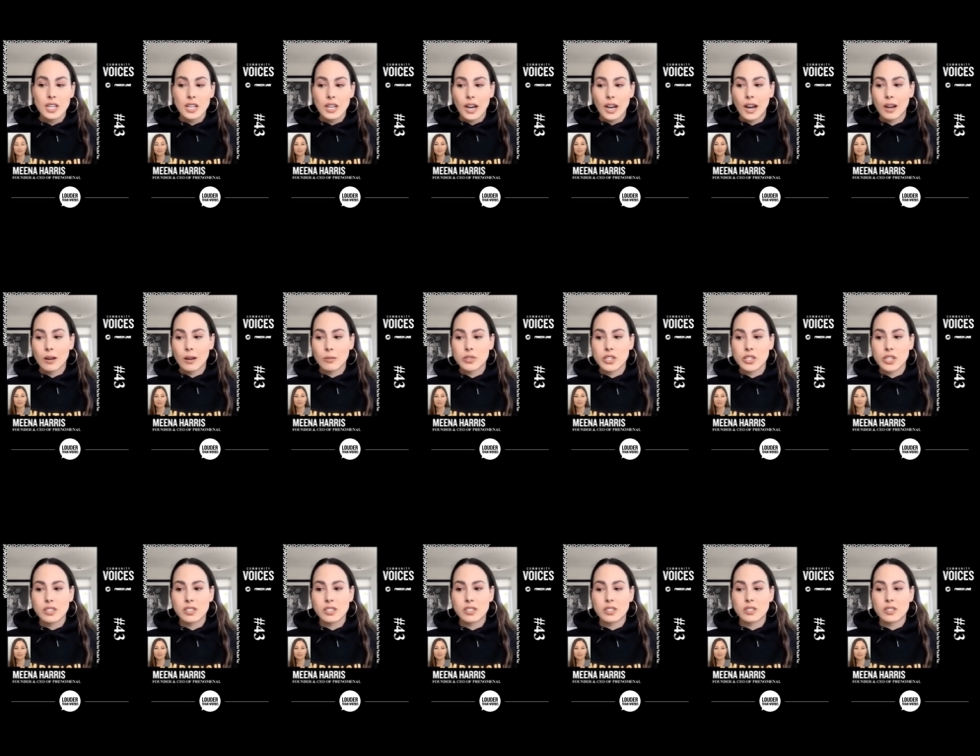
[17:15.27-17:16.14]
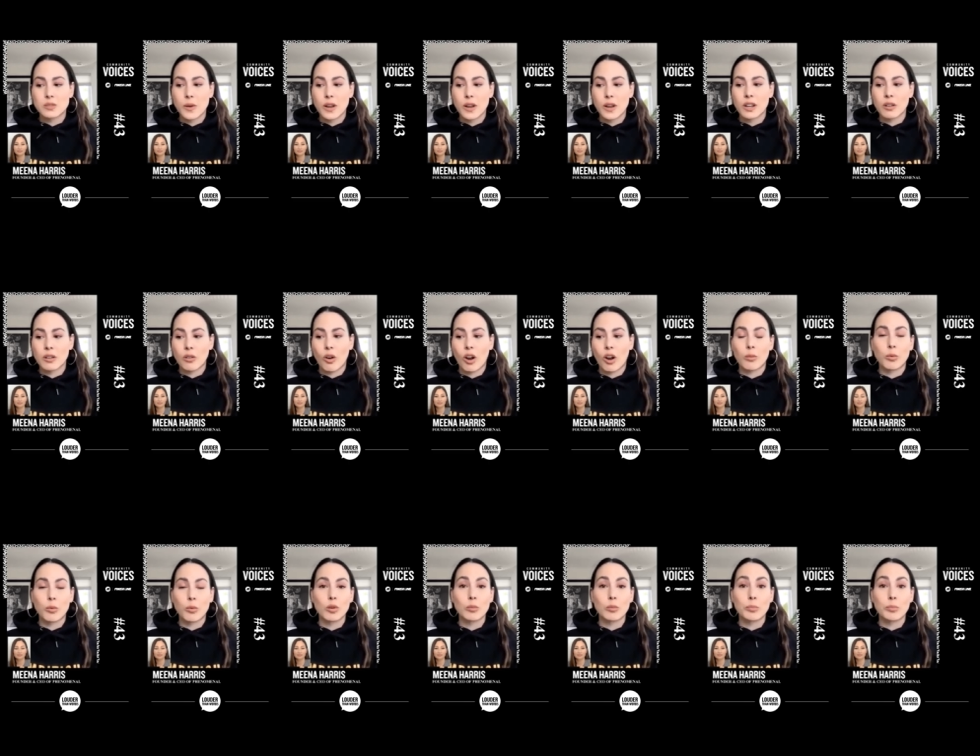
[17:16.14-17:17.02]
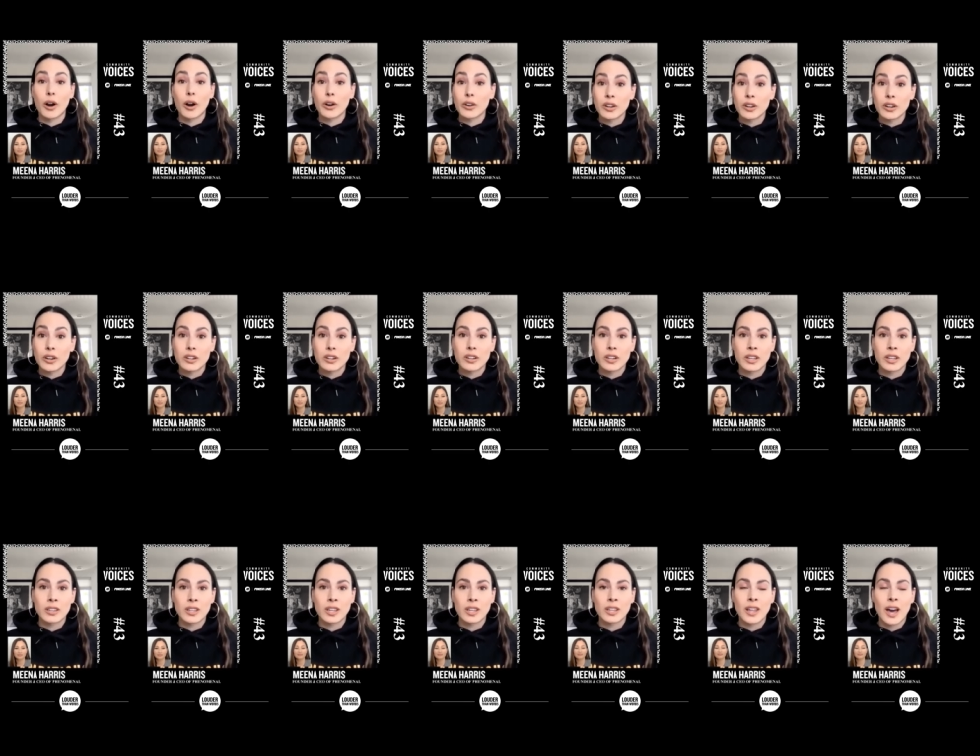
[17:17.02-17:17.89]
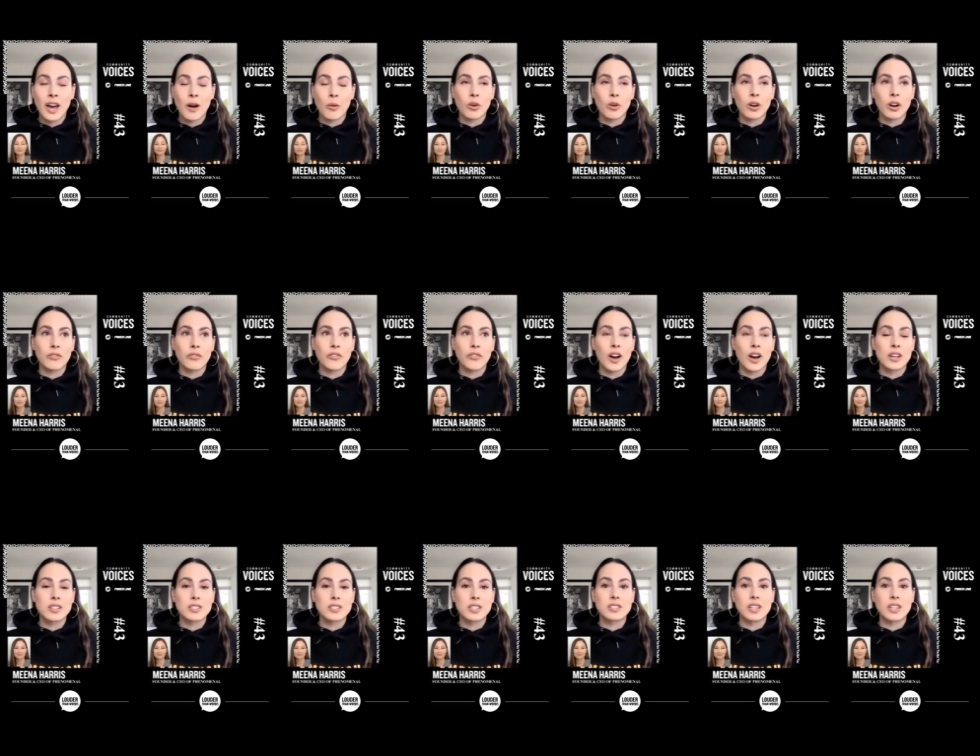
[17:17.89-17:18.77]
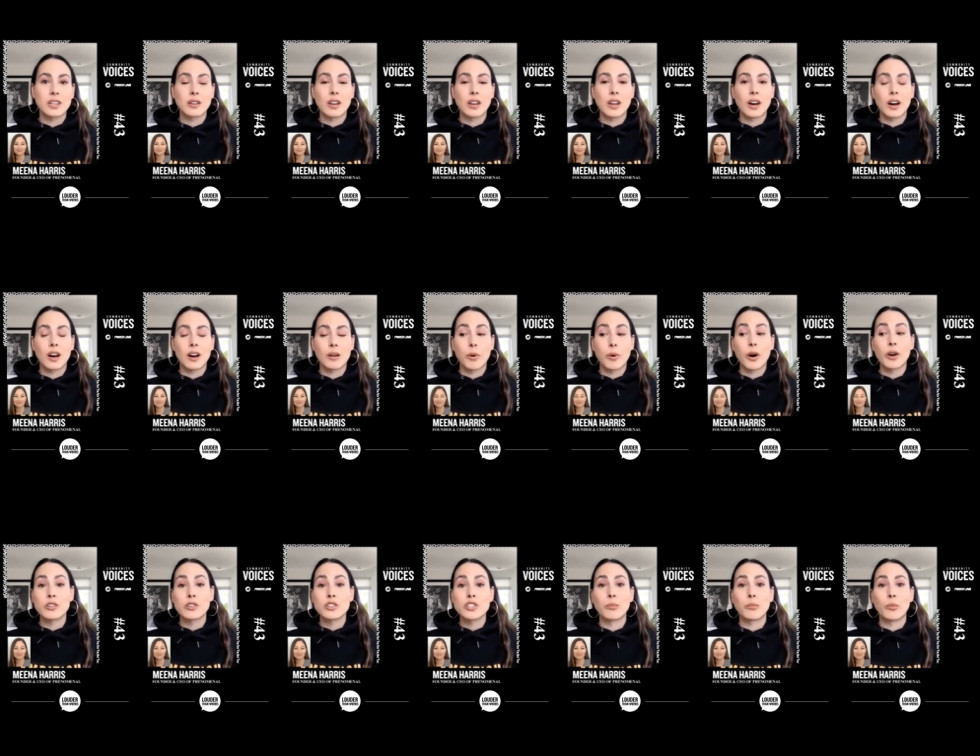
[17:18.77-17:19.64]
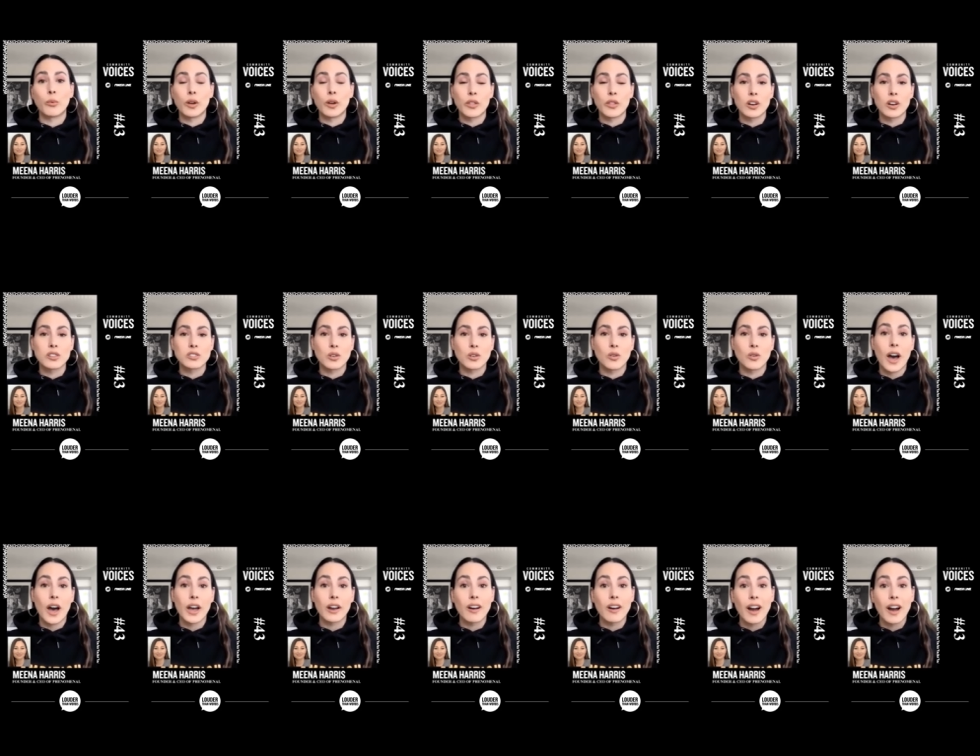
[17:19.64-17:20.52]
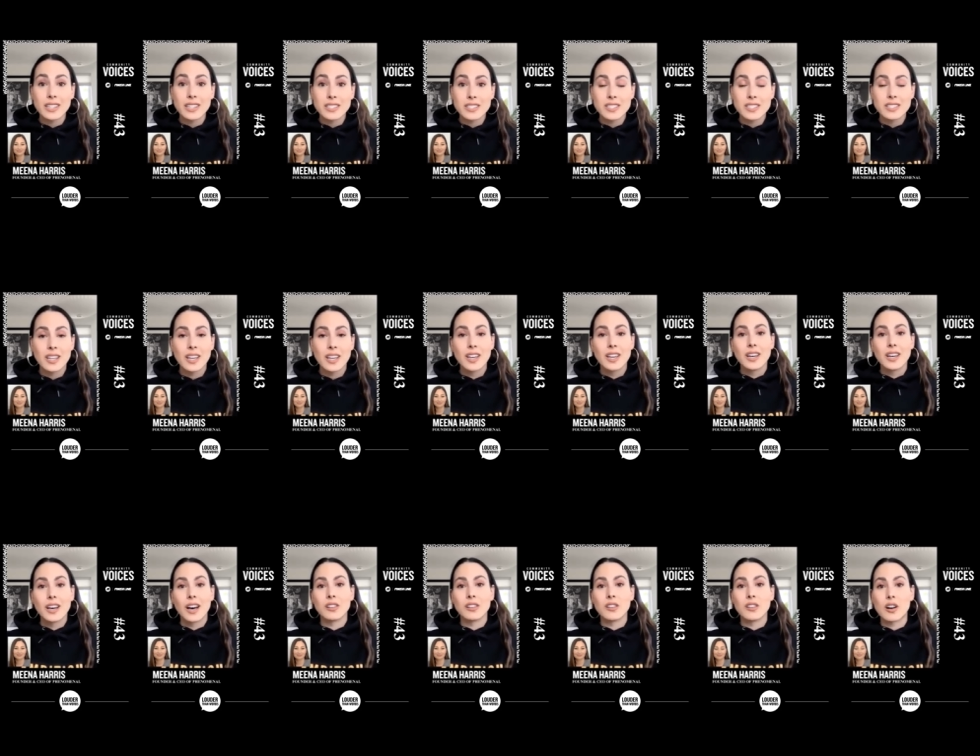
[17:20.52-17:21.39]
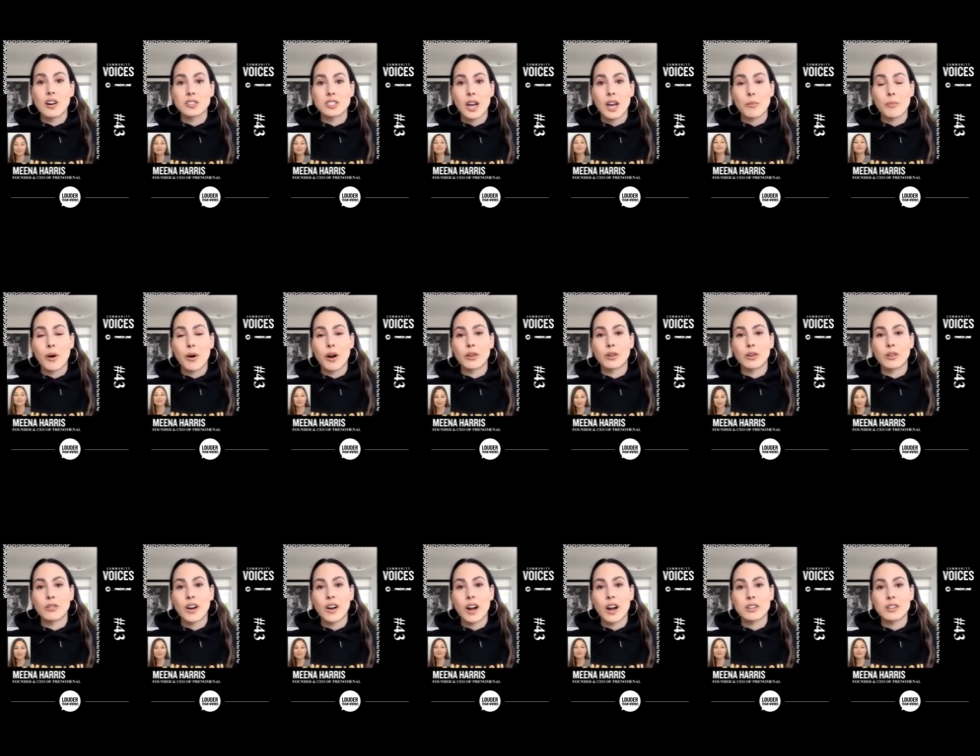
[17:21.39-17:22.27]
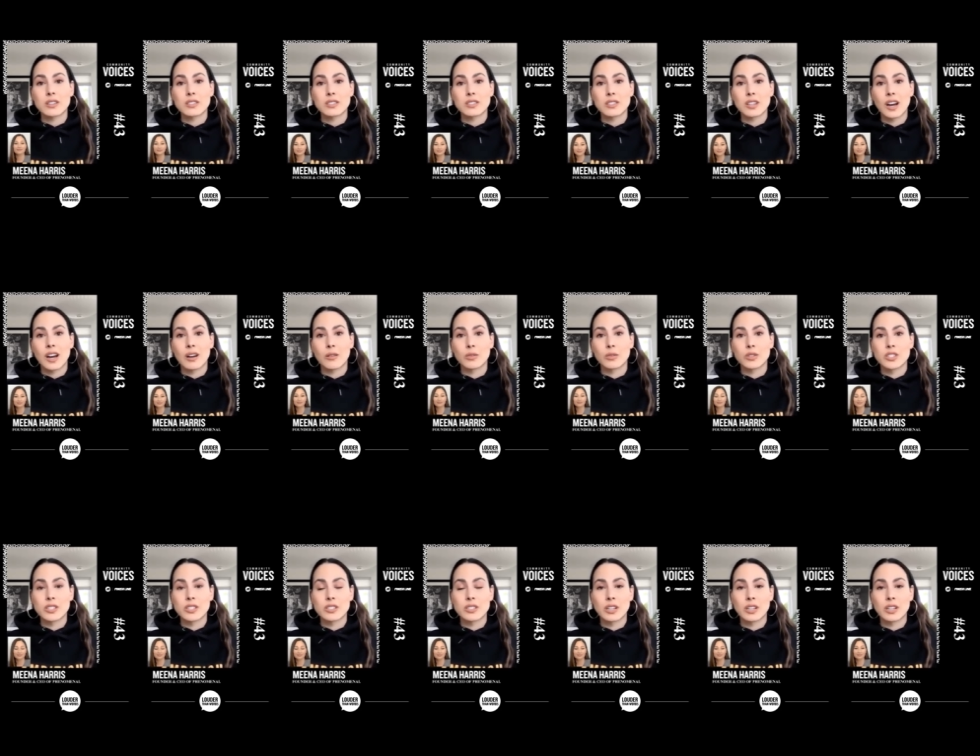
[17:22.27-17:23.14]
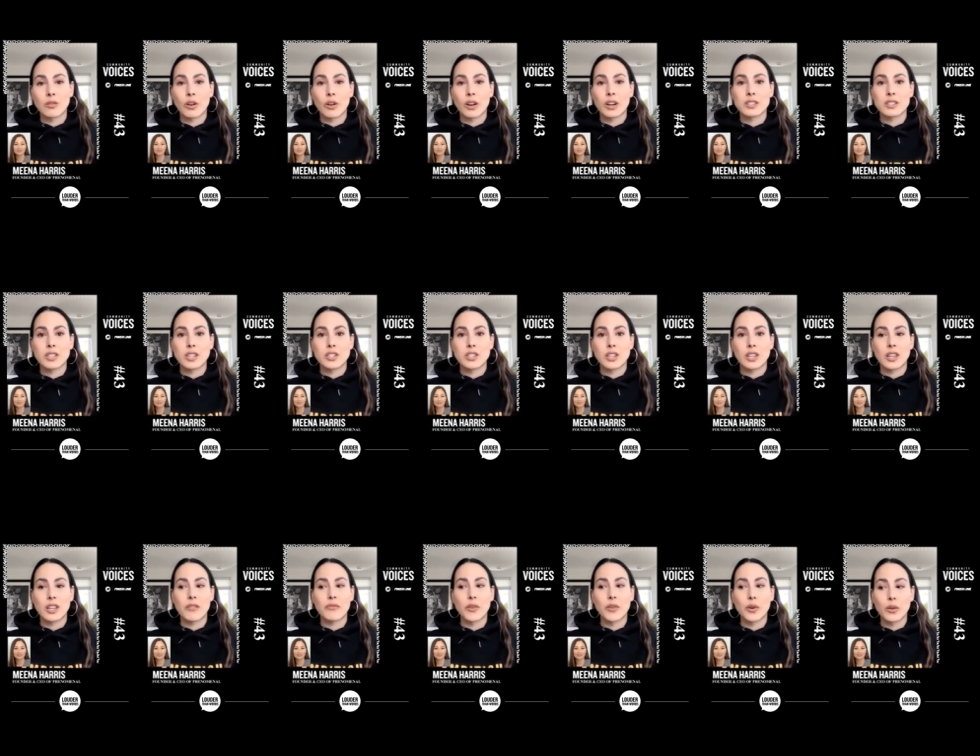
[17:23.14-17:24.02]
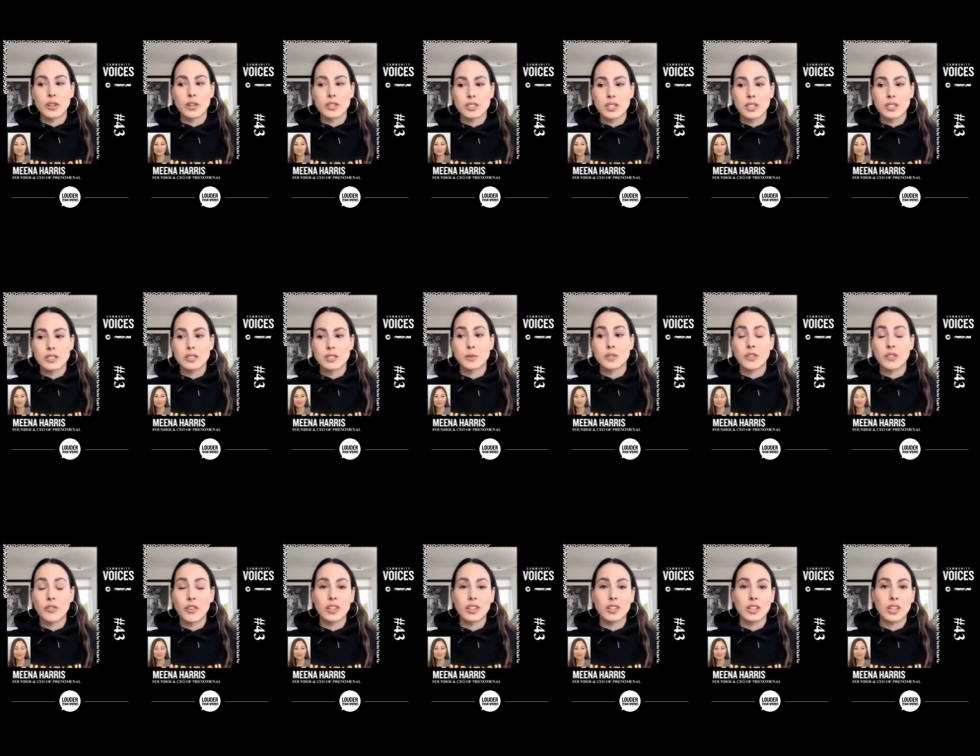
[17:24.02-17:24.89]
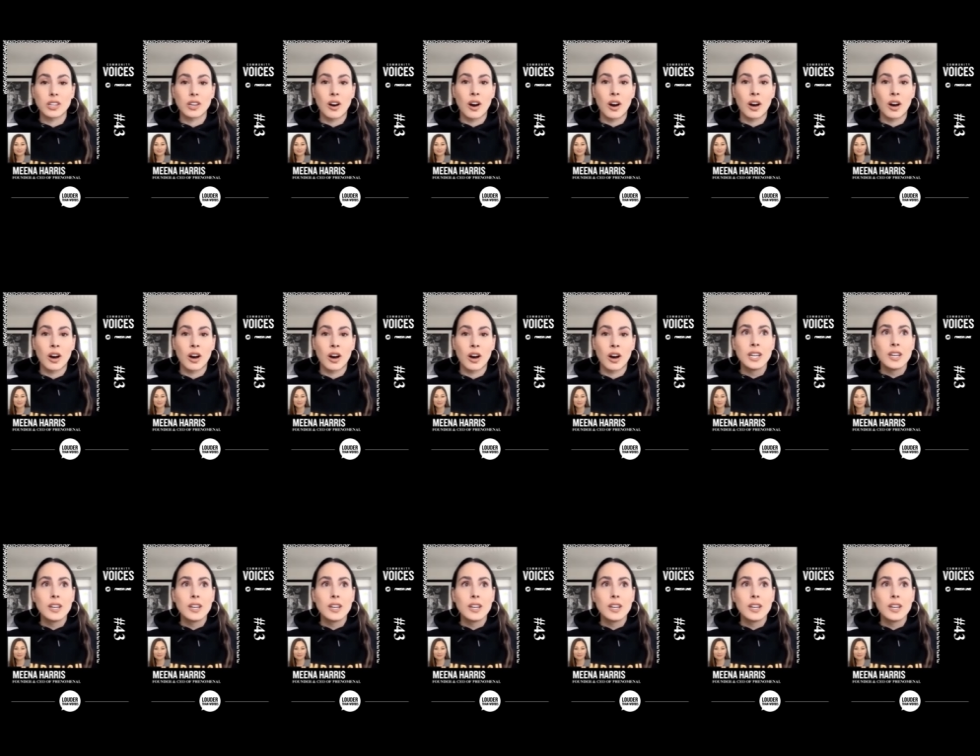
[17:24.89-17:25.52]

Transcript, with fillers: um, she's just been an incredible partner in, in that work for us. It's in uh, partnership with also Higher Heights, a longtime partner of ours, uh, which is an organization that focuses specifically on